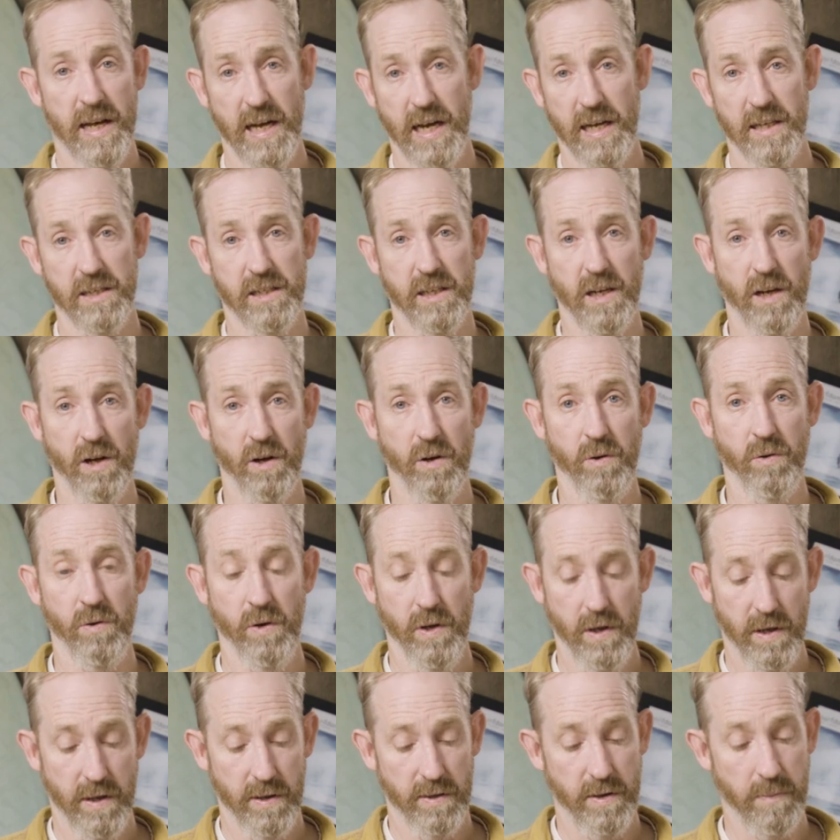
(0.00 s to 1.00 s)
so
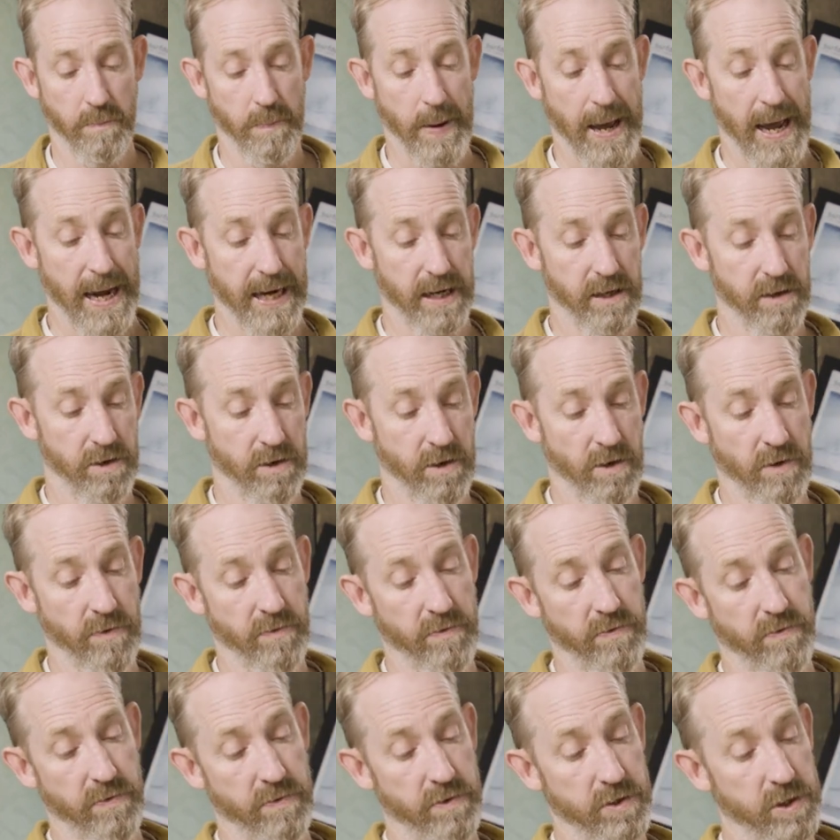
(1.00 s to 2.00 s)
the back
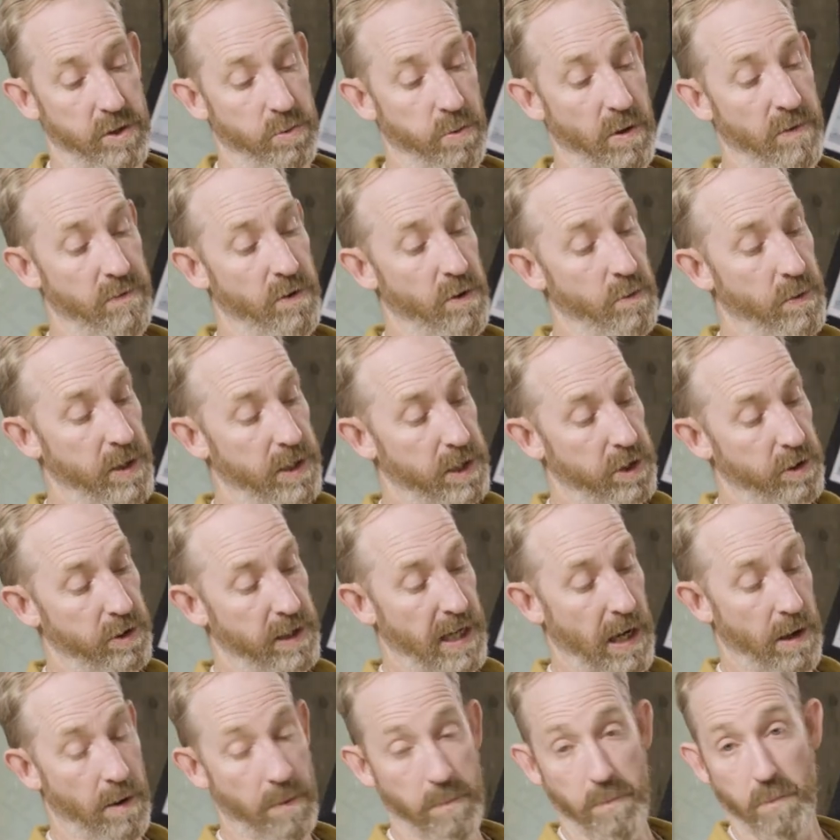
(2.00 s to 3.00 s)
of the swivel, which should
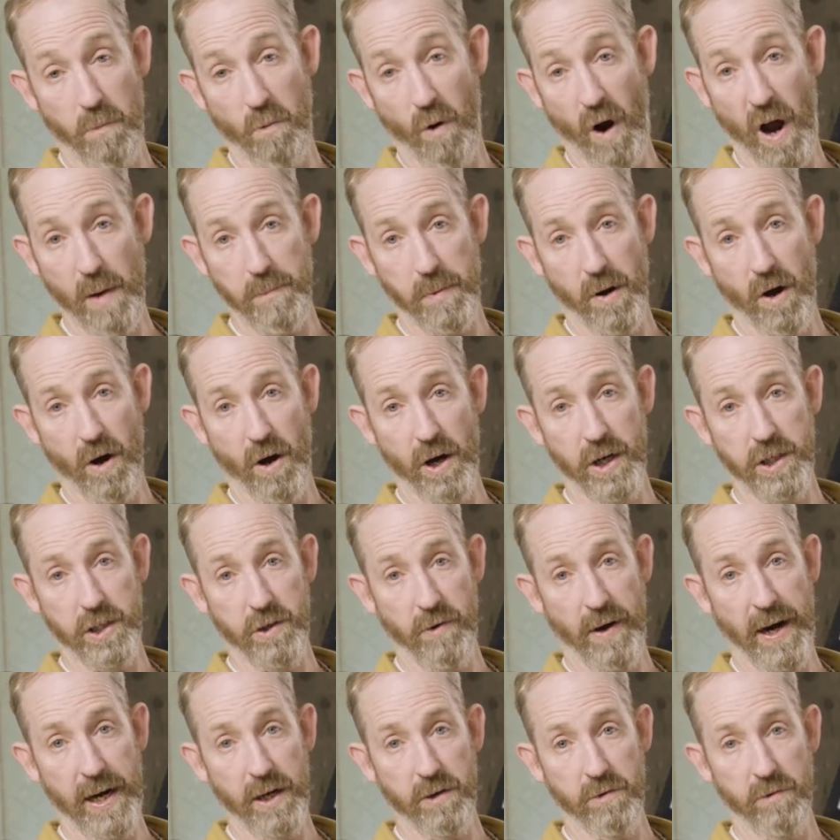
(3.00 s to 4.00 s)
go right behind
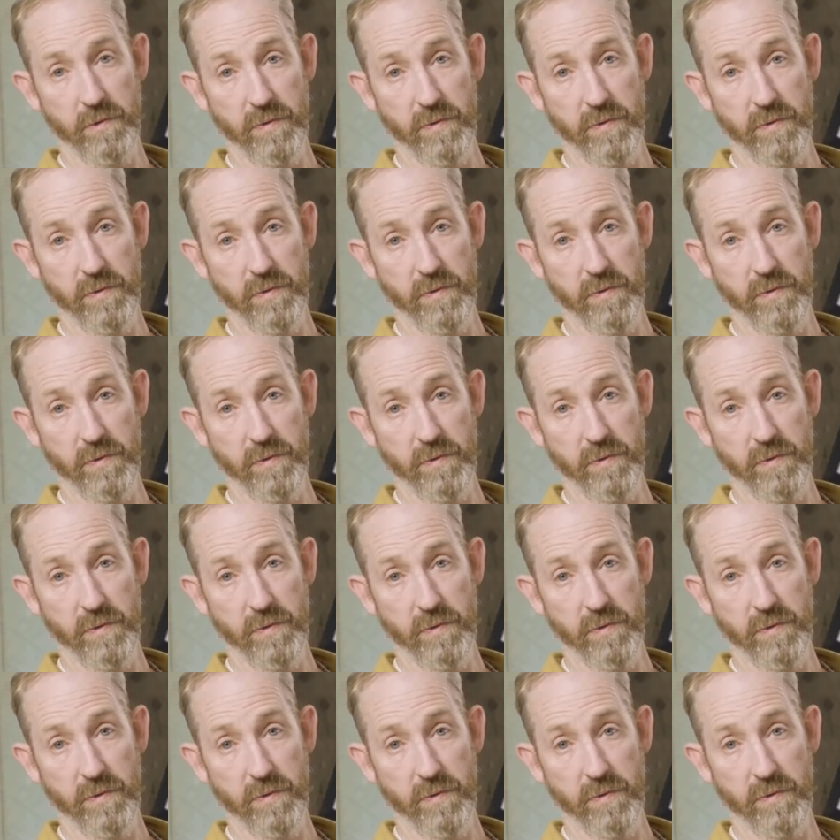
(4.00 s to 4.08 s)
your ankle,